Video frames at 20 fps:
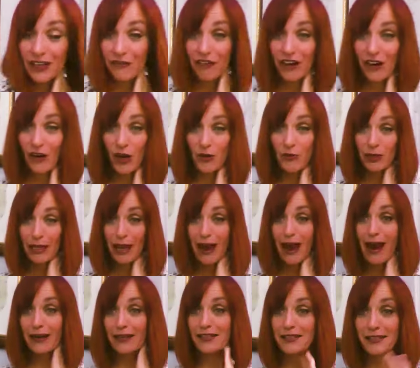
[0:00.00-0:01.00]
very
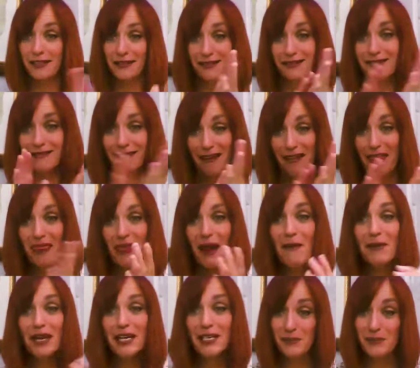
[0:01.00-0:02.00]
relaxed. That
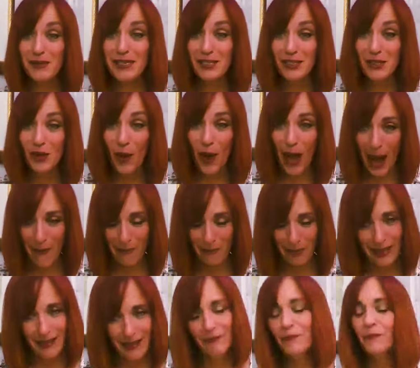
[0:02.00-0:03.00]
makes me so
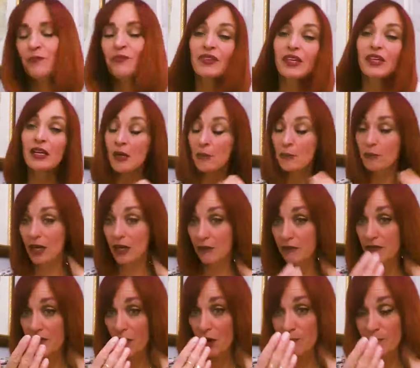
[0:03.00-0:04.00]
happy. But
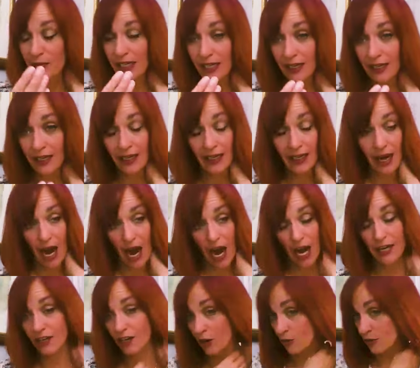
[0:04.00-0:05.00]
for me, I
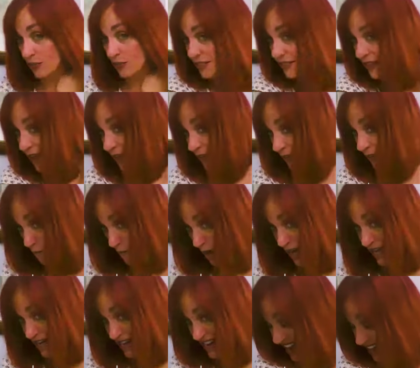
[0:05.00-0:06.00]
noticed that my
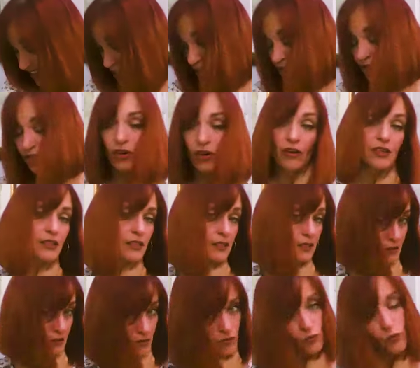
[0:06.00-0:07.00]
neck started
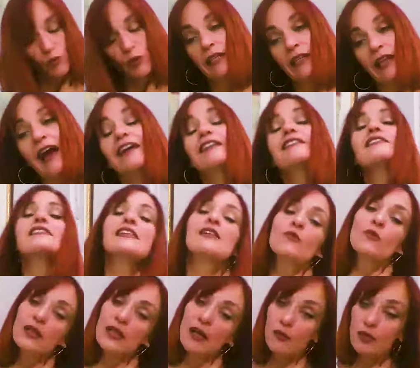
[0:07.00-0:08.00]
relaxing
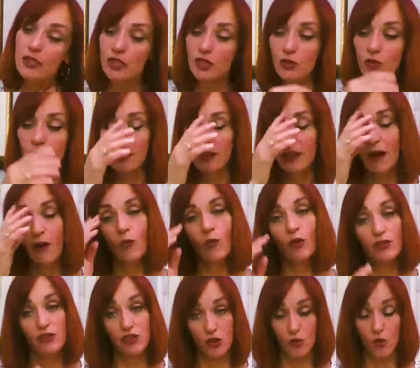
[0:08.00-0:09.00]
when I was doing that
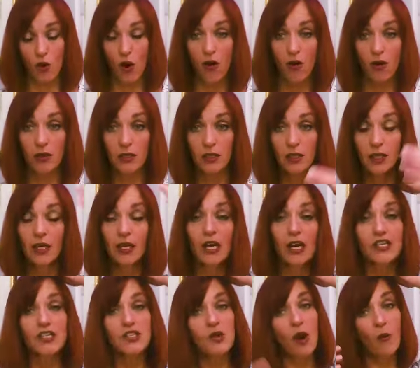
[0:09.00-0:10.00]
with you all.
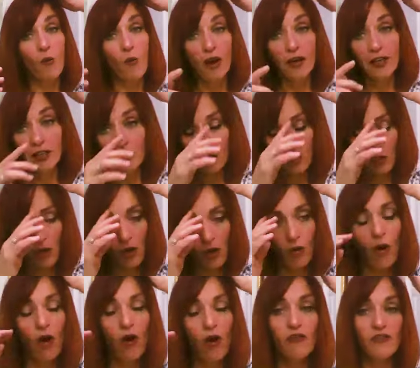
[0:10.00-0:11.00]
So I want you to
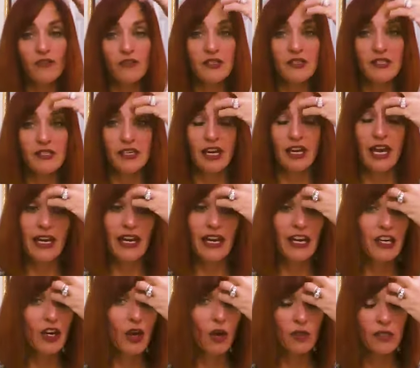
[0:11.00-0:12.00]
go over this again. I
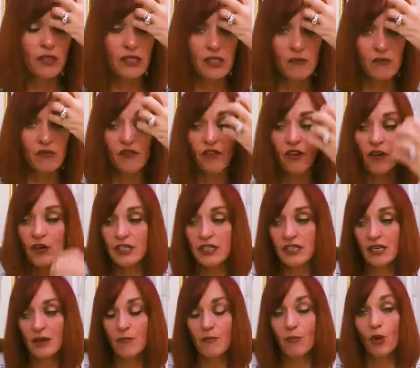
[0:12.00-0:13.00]
know it seems very
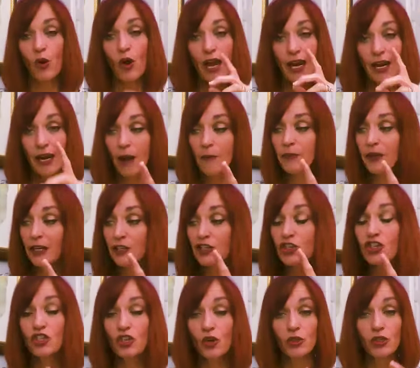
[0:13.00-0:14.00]
simple, and I'm going to
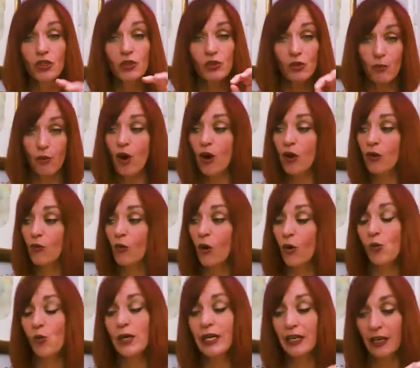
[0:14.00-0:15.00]
show you the part where
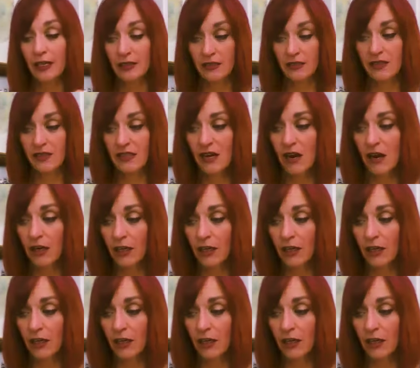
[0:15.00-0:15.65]
we get stuck.